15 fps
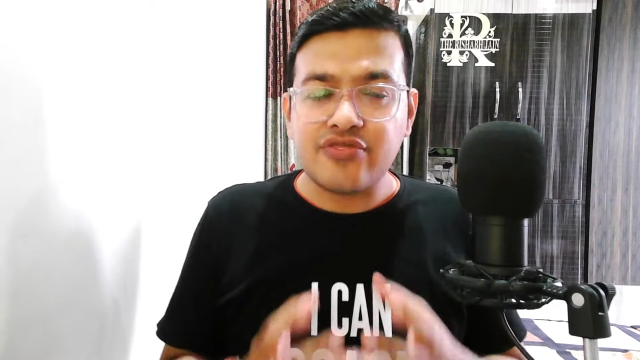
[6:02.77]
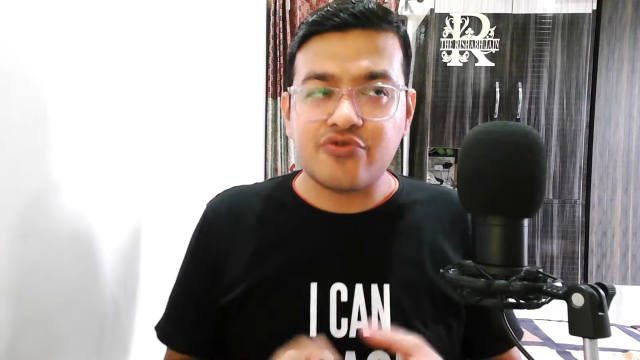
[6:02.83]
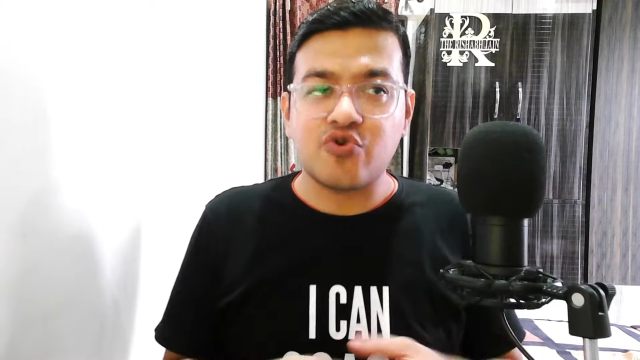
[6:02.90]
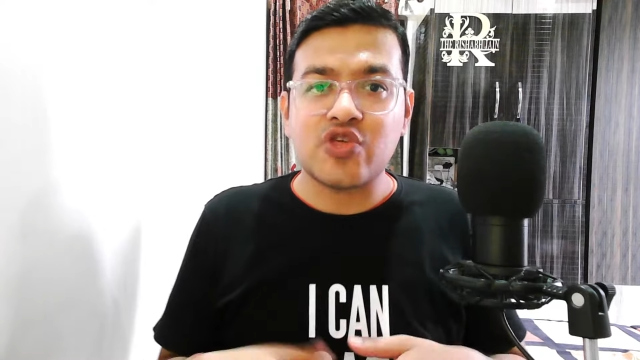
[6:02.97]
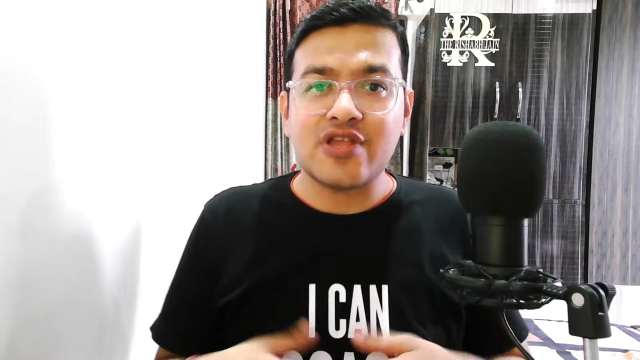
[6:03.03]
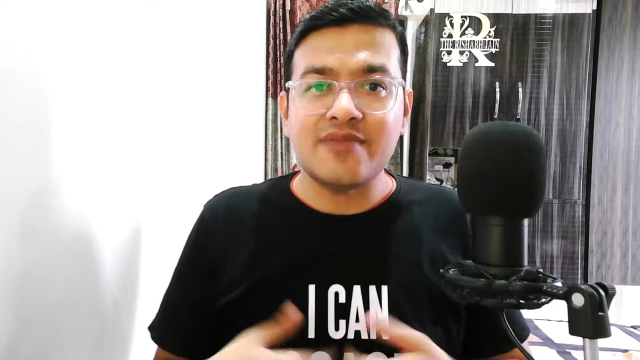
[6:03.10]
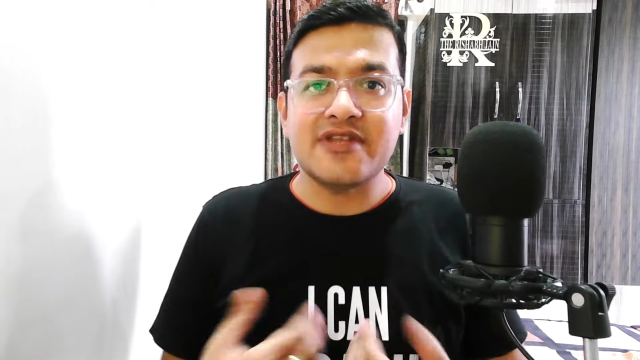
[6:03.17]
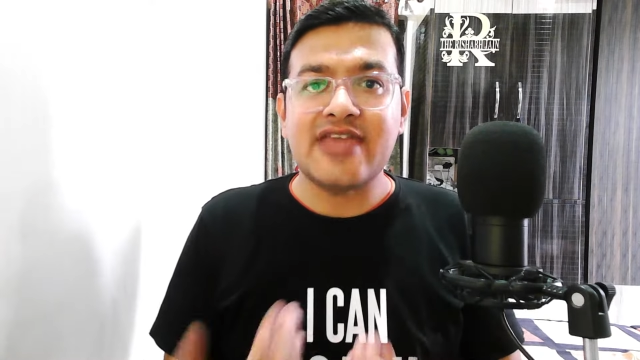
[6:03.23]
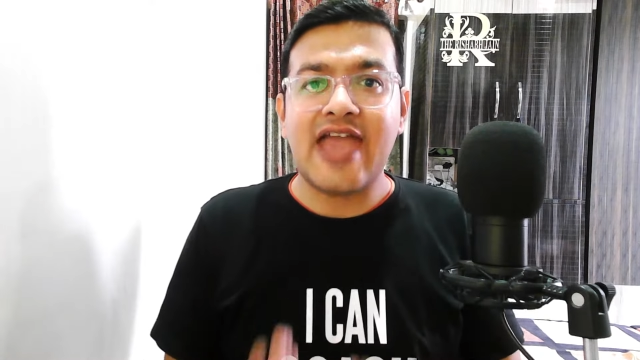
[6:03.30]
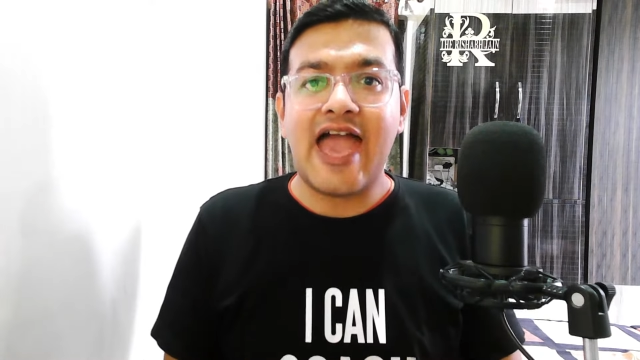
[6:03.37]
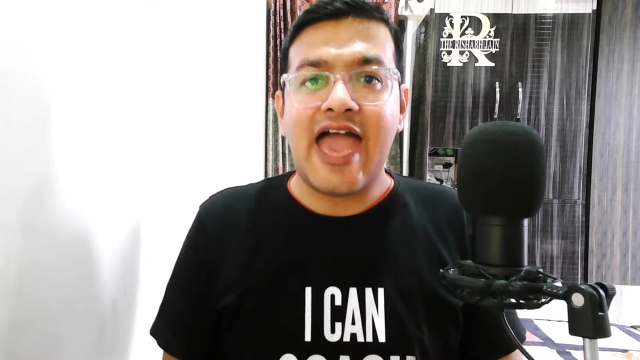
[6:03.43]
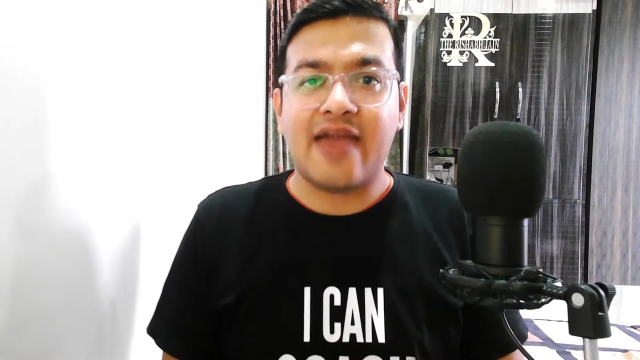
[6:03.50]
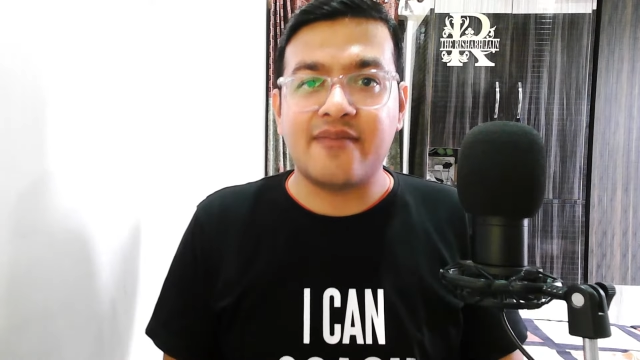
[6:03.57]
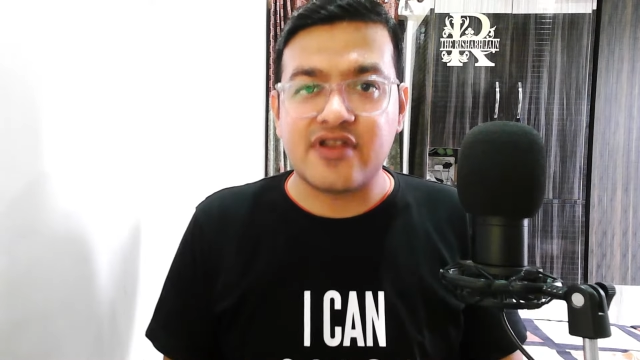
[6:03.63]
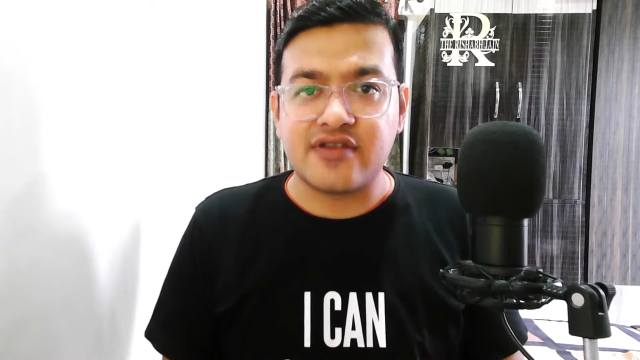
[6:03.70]
social
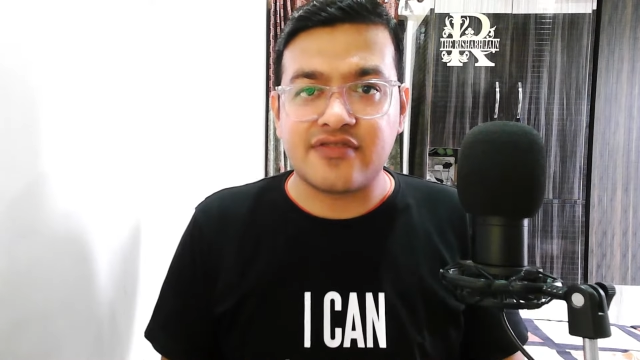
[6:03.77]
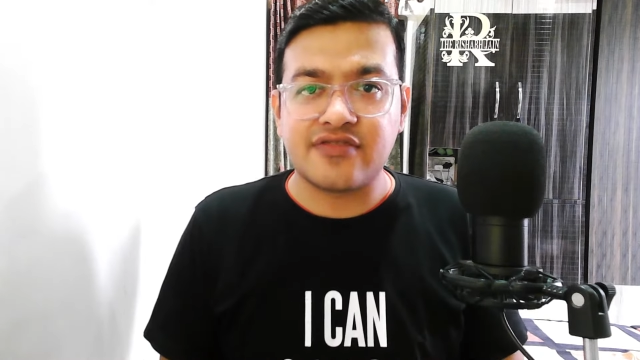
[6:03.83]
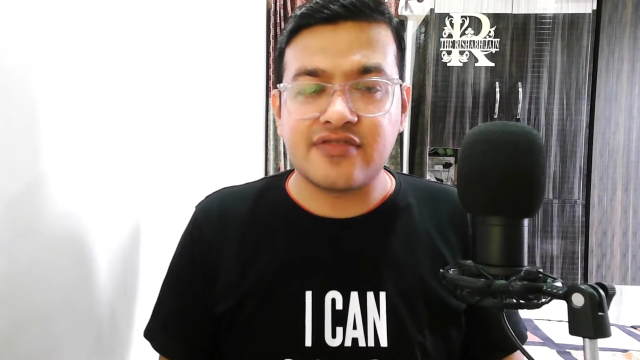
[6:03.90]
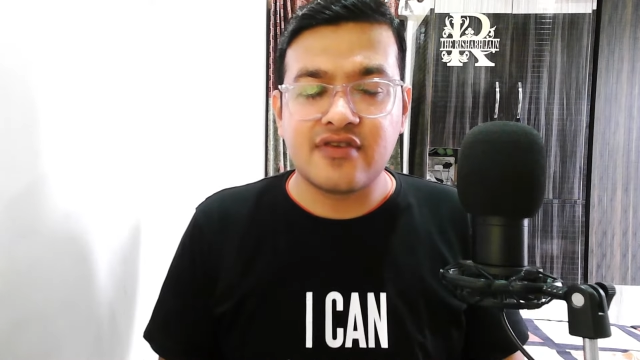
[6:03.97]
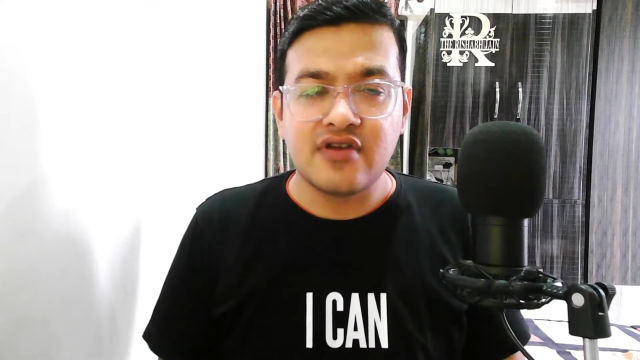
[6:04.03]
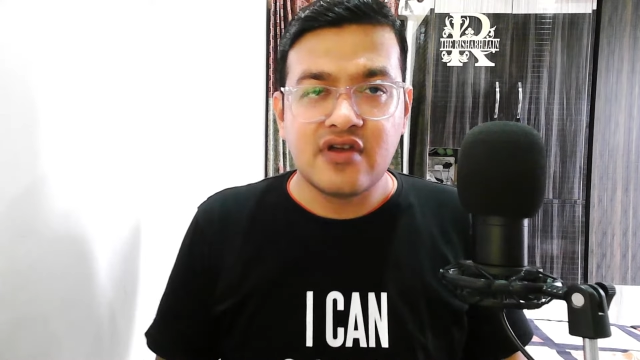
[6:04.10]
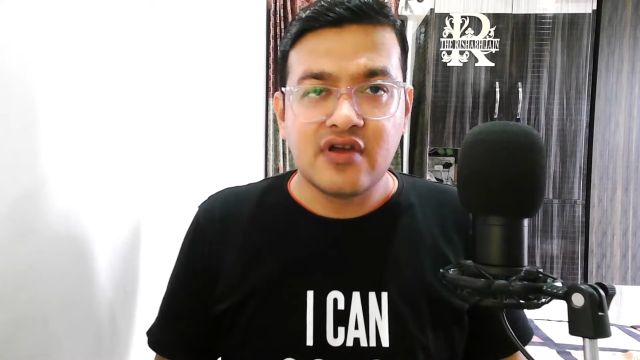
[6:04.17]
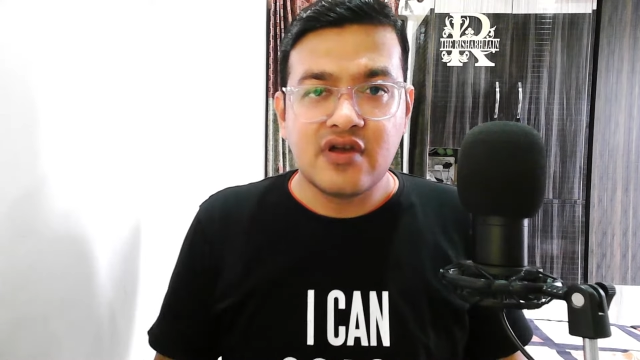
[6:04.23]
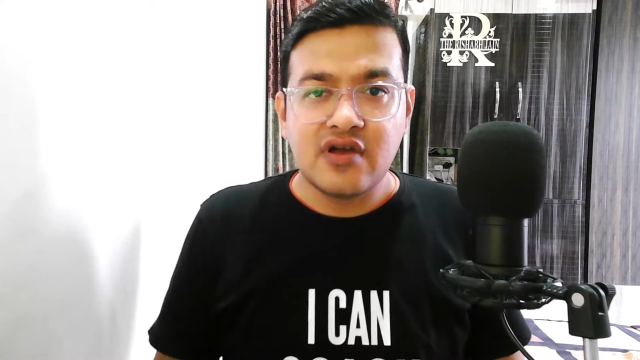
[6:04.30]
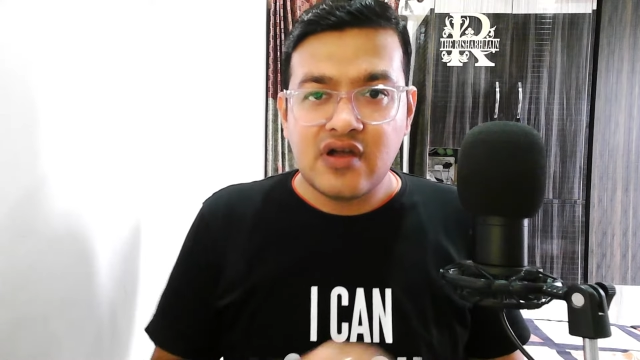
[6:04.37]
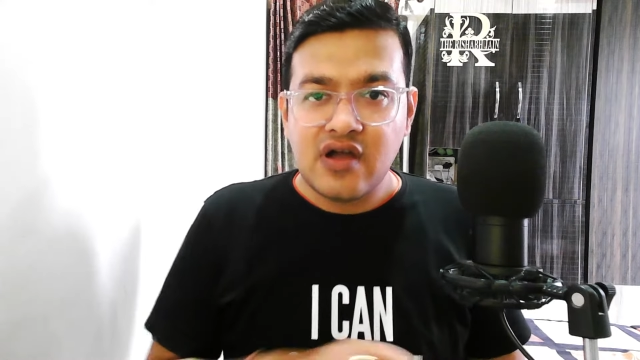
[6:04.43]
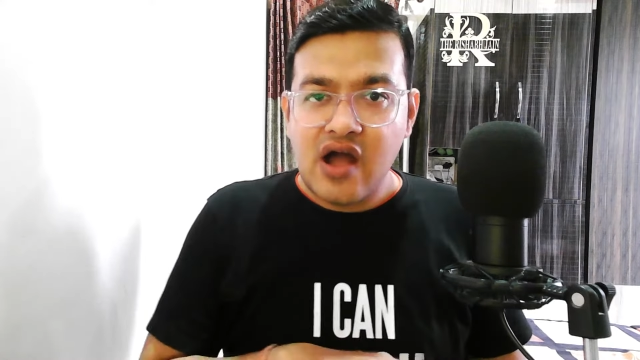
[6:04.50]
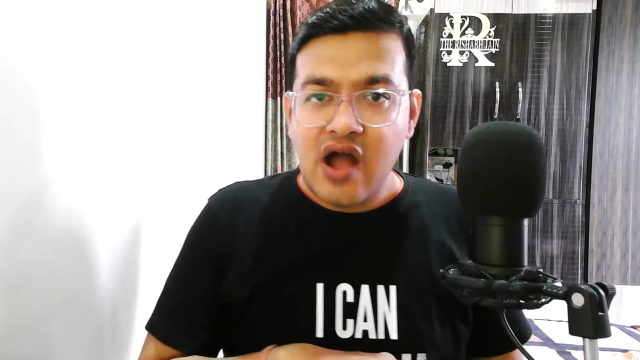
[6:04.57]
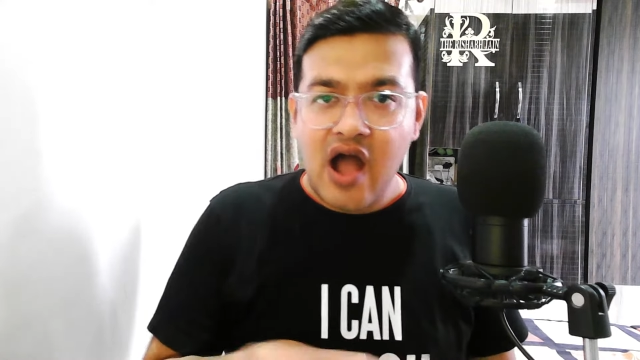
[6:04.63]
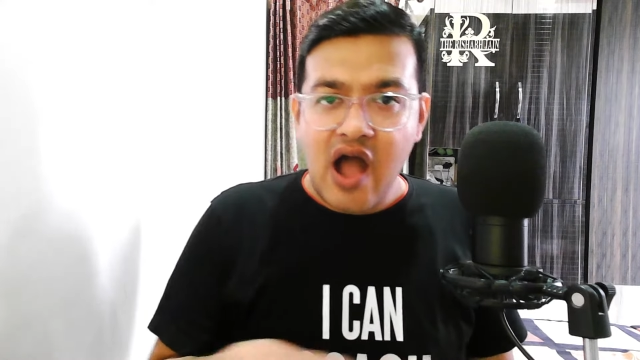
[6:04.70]
media habits,
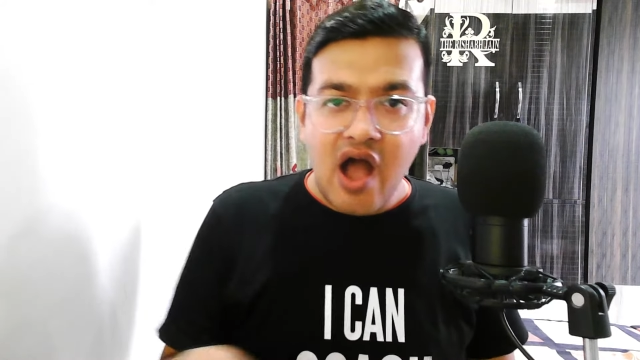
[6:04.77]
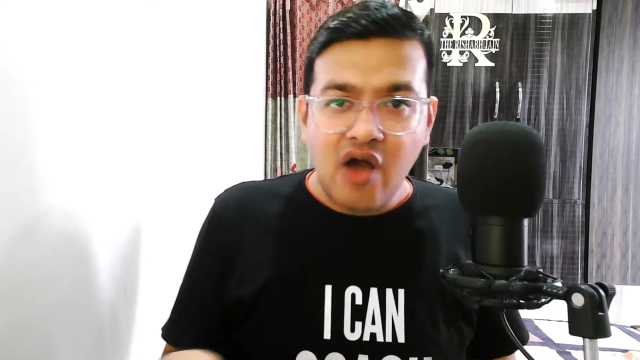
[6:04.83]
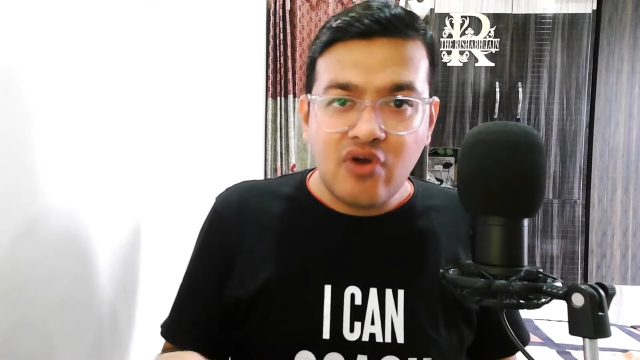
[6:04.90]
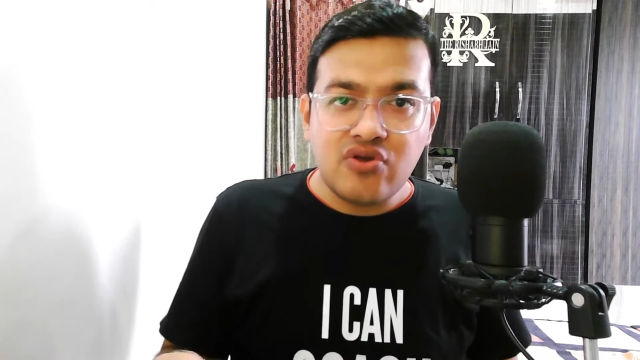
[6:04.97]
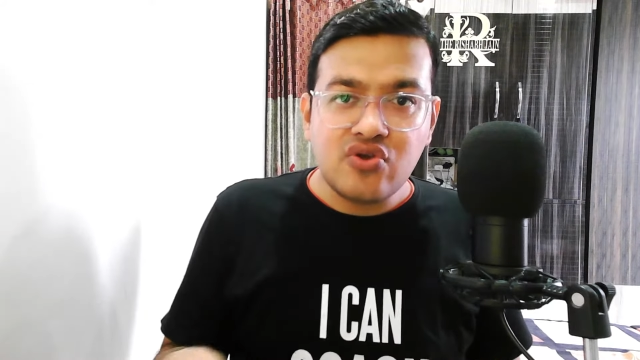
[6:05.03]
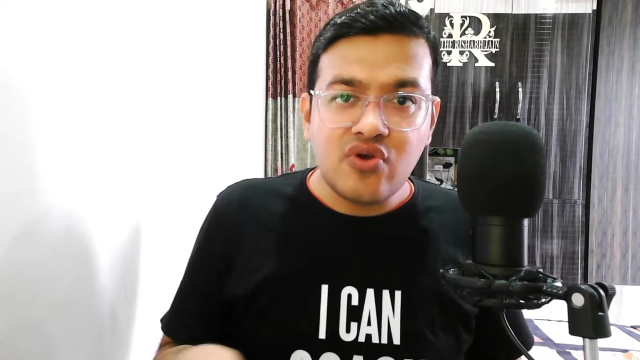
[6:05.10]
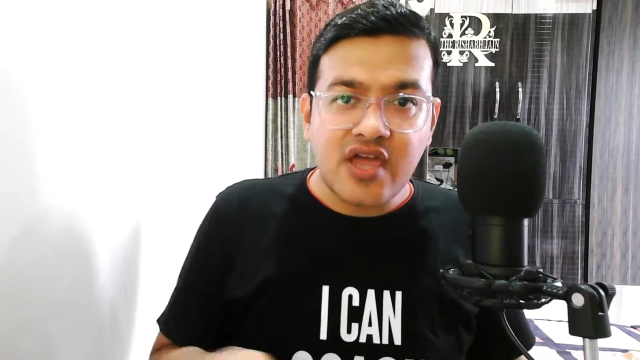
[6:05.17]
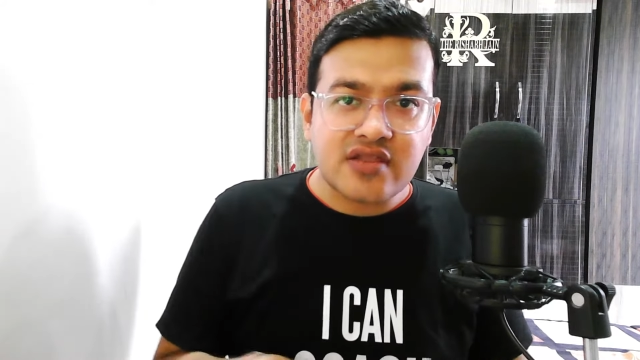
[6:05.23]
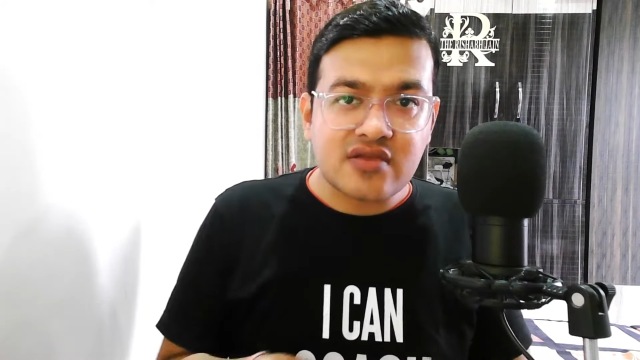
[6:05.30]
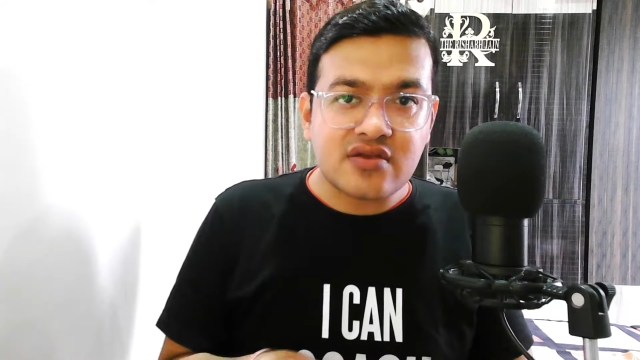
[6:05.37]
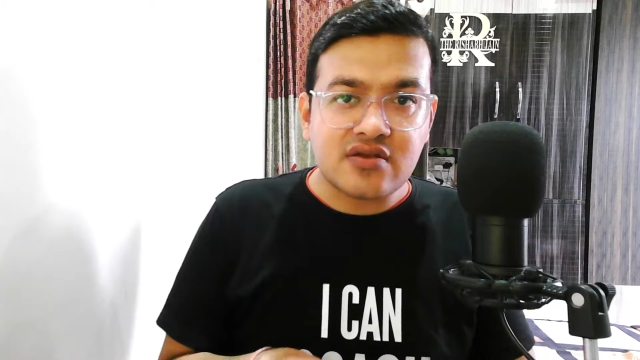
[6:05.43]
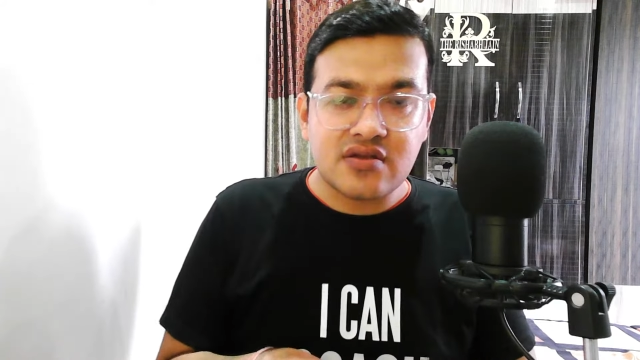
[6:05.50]
how you are